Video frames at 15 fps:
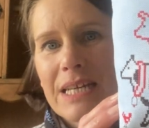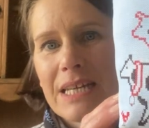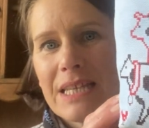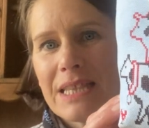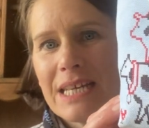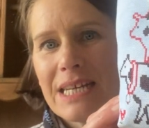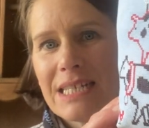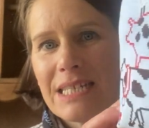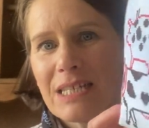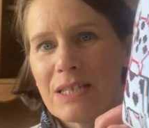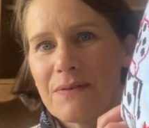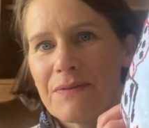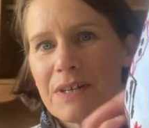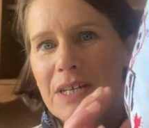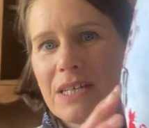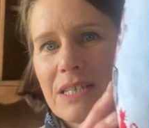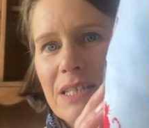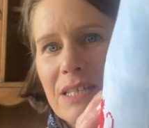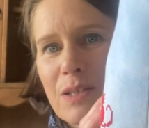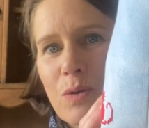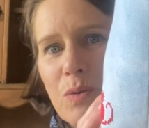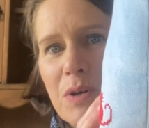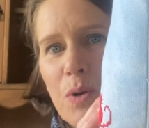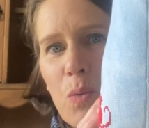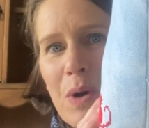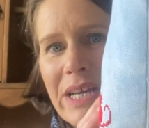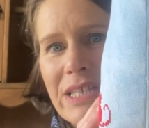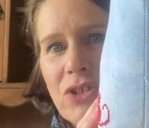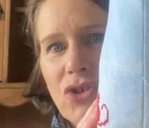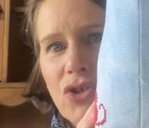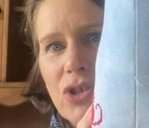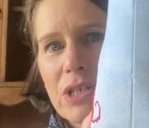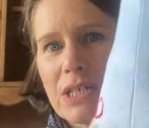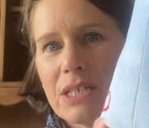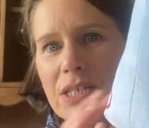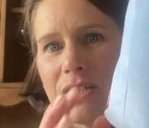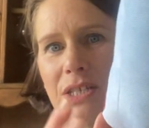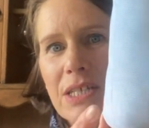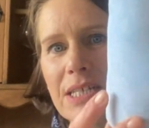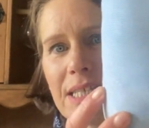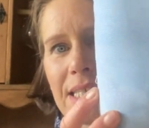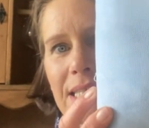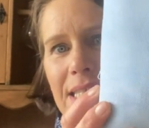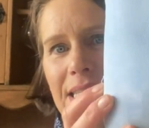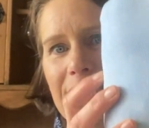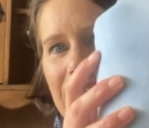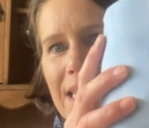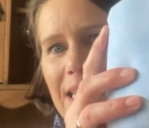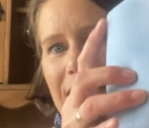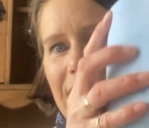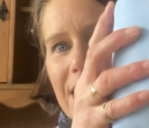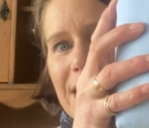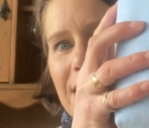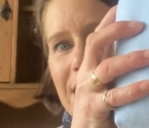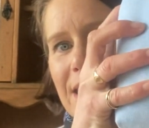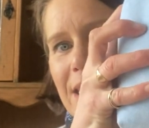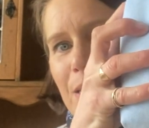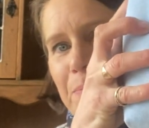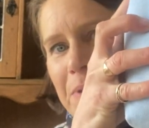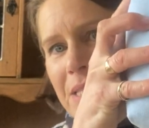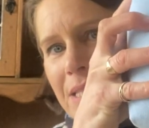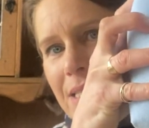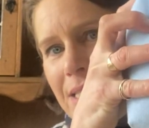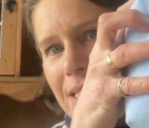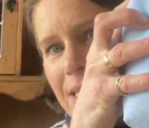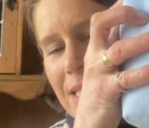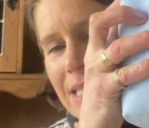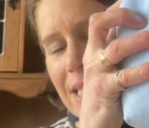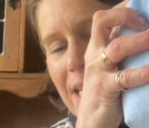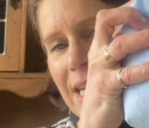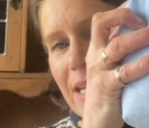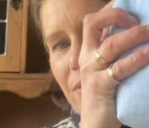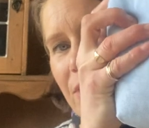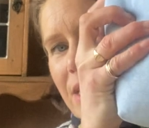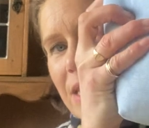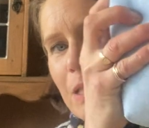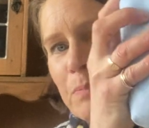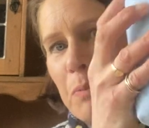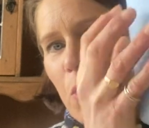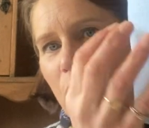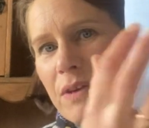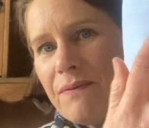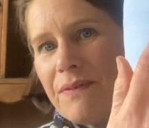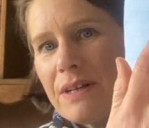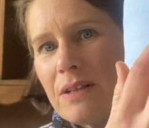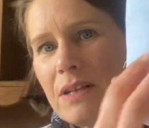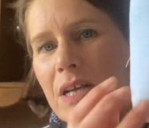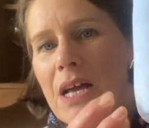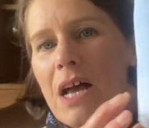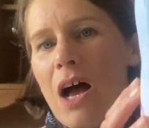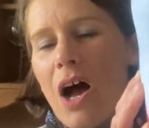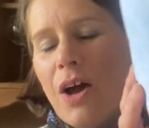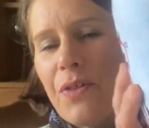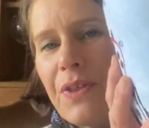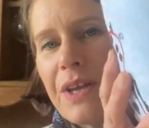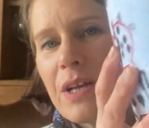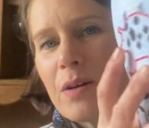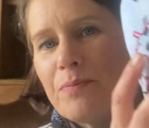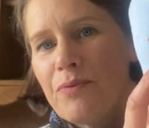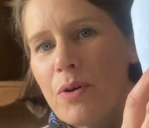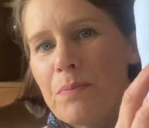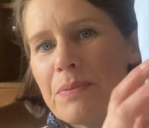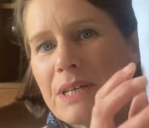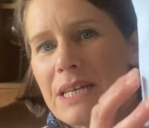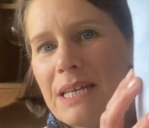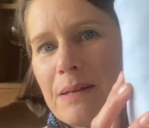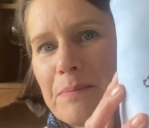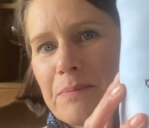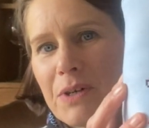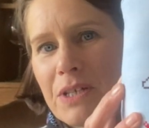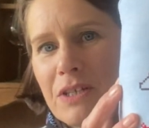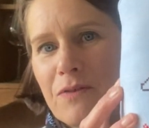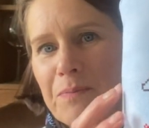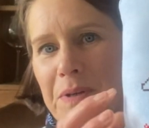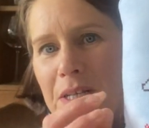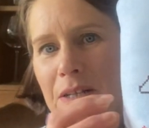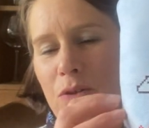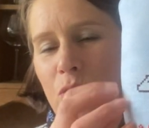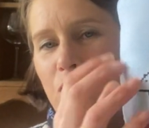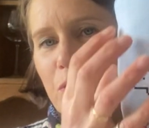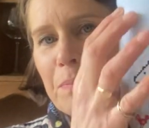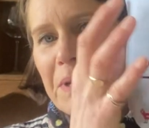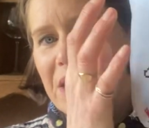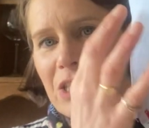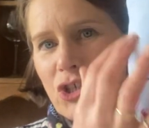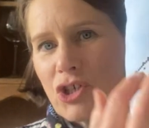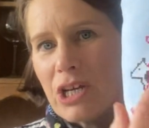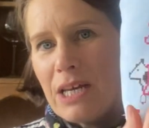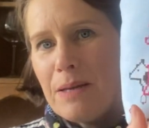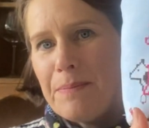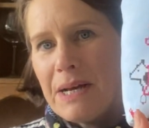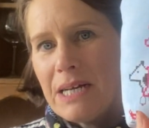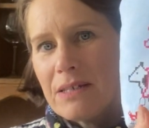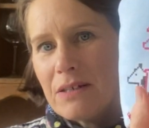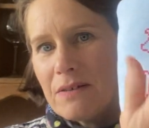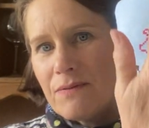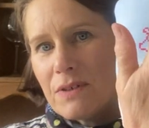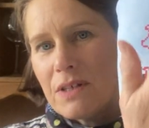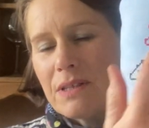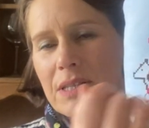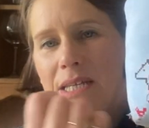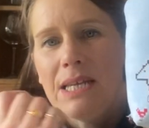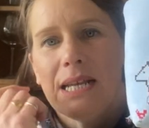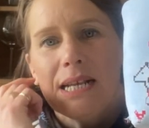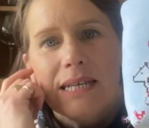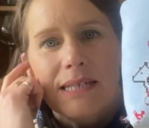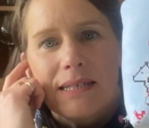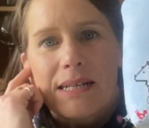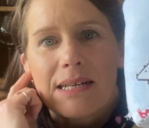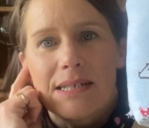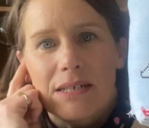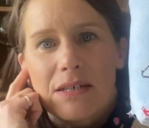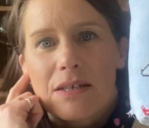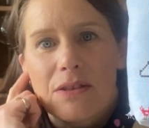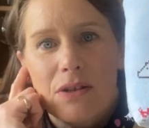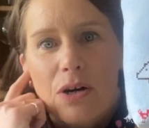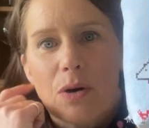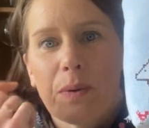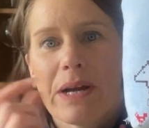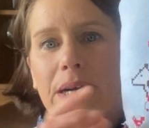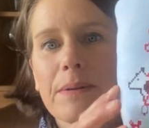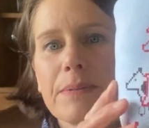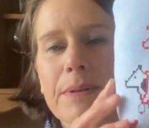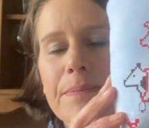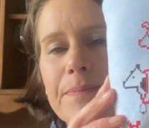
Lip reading: that is the first. It's quite a wedge, as you can see. These bits that stick out. This is polyfill. I think I probably might have got a better shape had I done the lizard litter the whole way up.